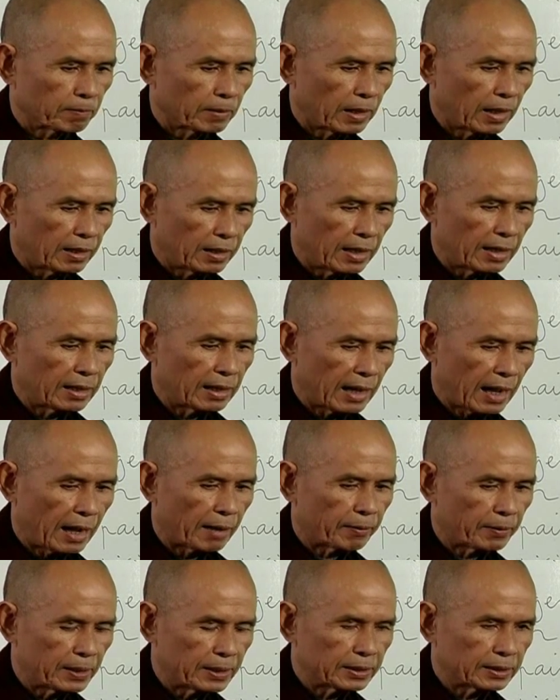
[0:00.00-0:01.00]
And then I
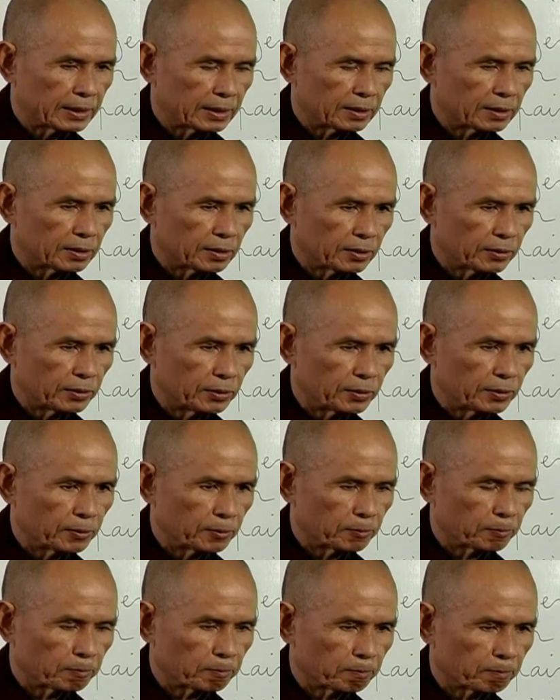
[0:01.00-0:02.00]
will listen to you.
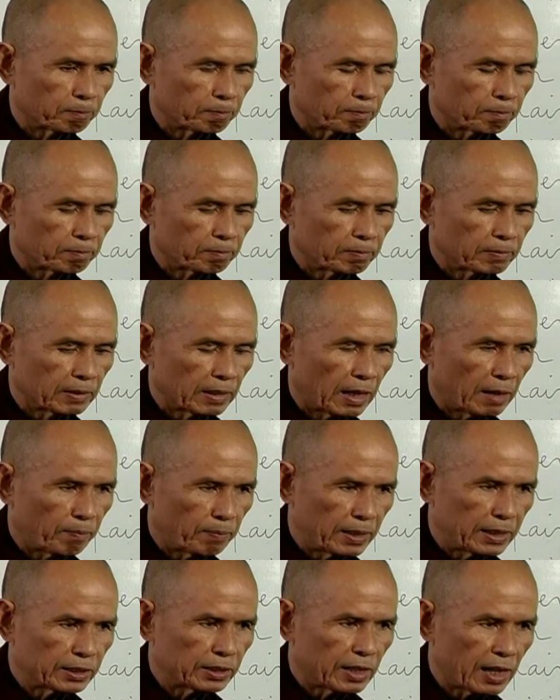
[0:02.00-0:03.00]
And
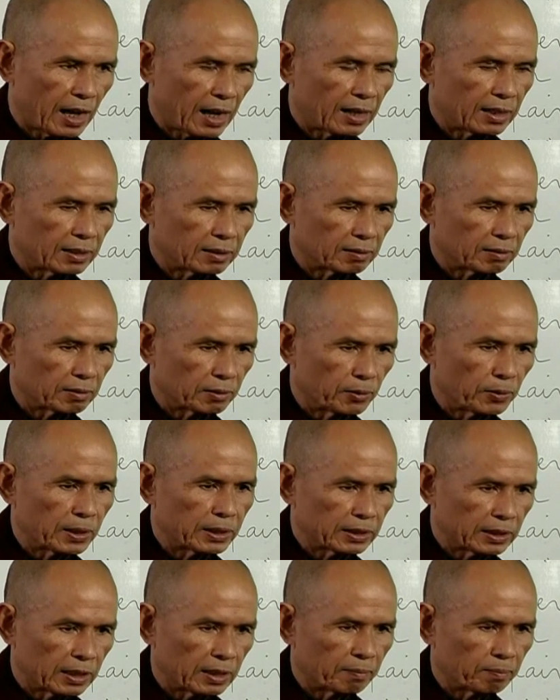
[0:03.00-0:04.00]
please, darling, do the
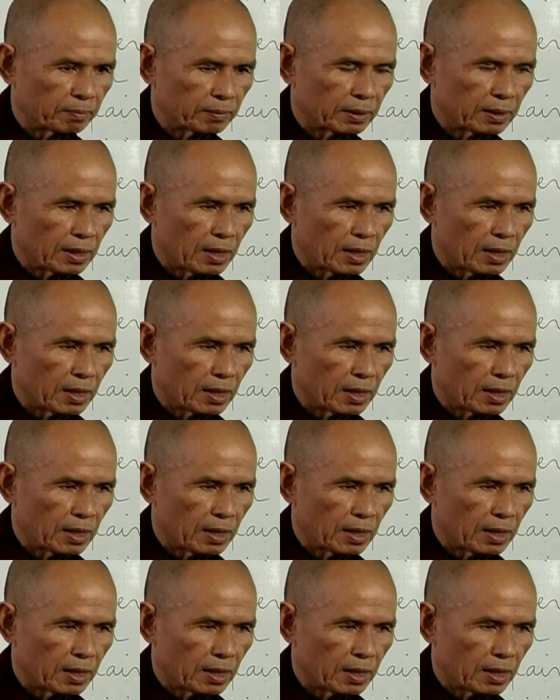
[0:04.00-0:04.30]
same.